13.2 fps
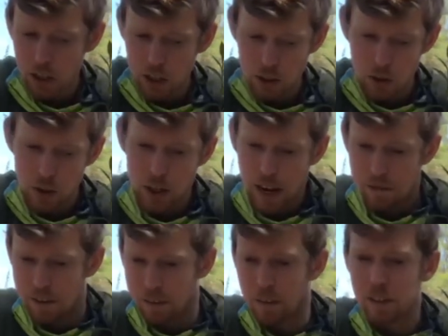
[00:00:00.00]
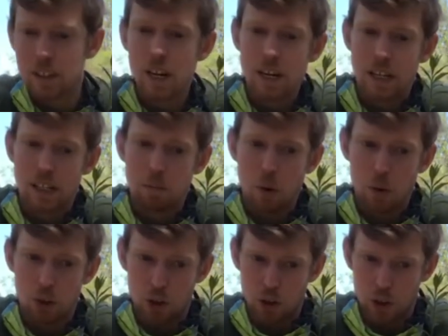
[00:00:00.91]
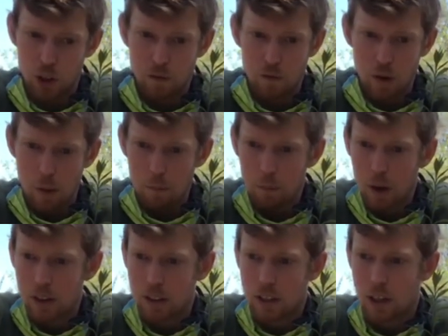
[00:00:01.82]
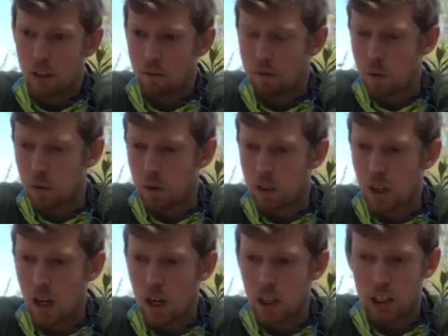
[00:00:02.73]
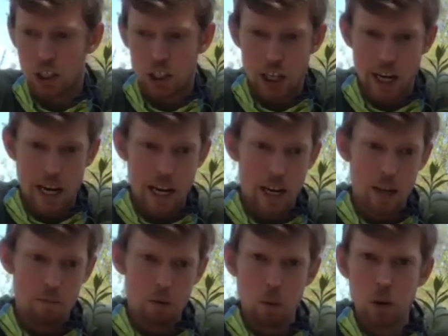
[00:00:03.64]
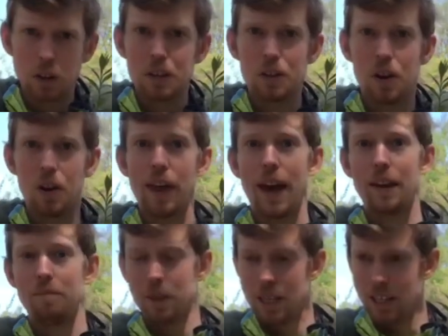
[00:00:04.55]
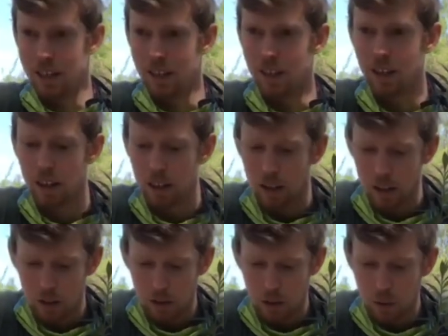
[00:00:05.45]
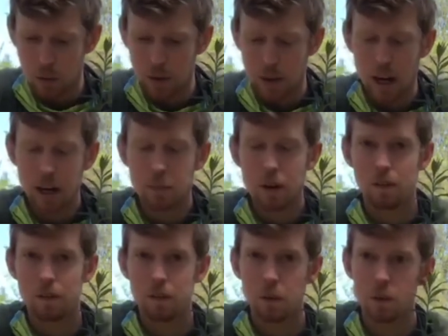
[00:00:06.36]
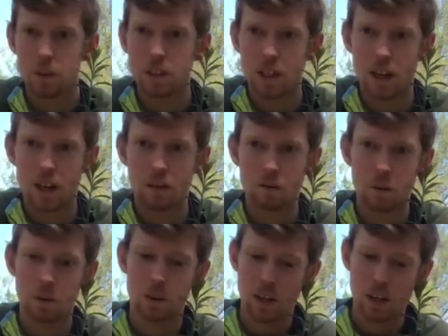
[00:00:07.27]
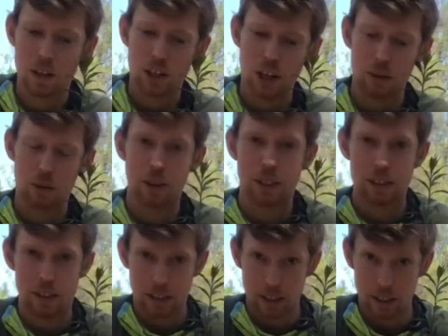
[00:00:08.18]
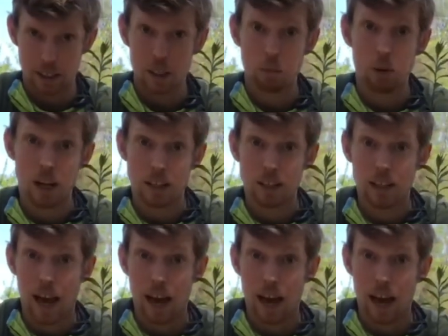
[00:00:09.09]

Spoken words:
you could have different sun exposures from part sun, full sun, shade, but what does all that mean? So when we're talking about full sun generally is like 6 plus